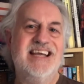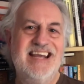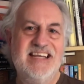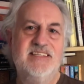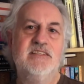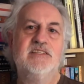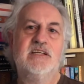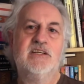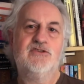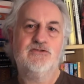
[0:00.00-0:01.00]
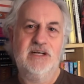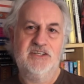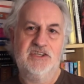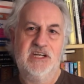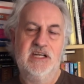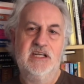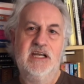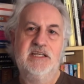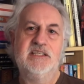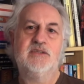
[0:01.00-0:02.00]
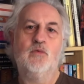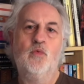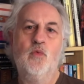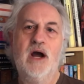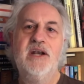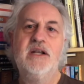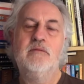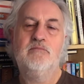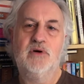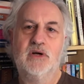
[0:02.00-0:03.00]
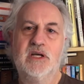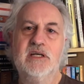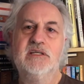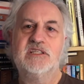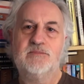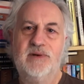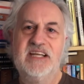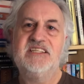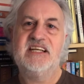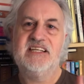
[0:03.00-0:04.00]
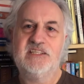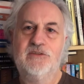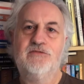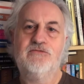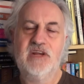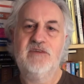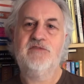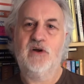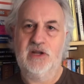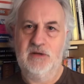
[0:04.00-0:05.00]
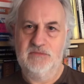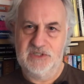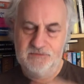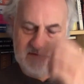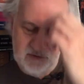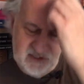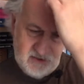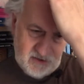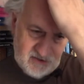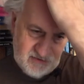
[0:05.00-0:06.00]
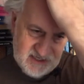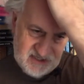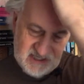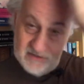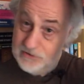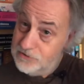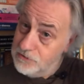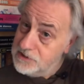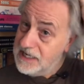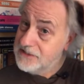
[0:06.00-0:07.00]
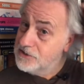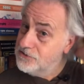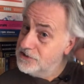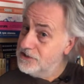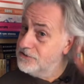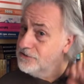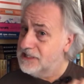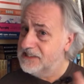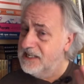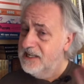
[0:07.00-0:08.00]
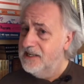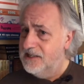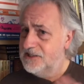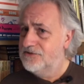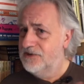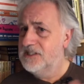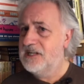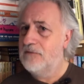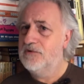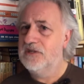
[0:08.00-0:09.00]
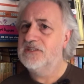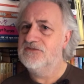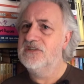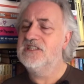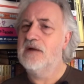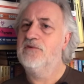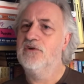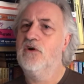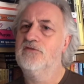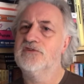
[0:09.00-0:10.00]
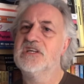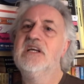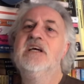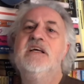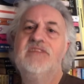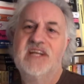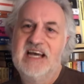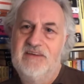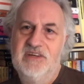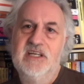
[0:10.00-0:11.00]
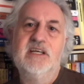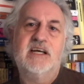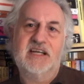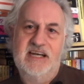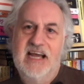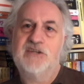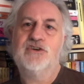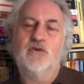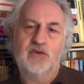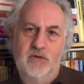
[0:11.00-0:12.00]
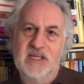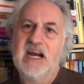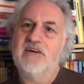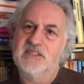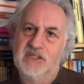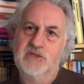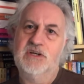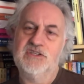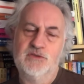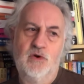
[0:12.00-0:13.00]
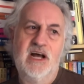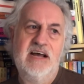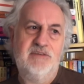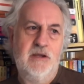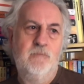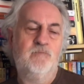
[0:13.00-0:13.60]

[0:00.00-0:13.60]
isn't a trilogy. It is one book split into three volumes. So it's not a trilogy in the true sense. A trilogy in the true sense is three separate novels that have a connection, ongoing character situations, what have you.